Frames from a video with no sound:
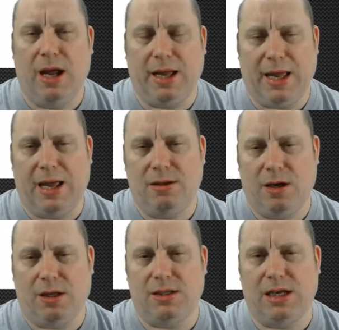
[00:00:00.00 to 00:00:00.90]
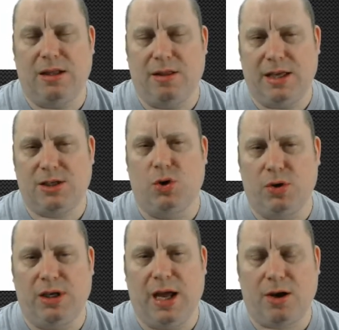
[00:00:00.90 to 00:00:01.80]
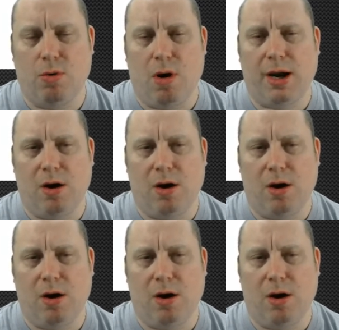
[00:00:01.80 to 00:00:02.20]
Again, you can see that this could get quite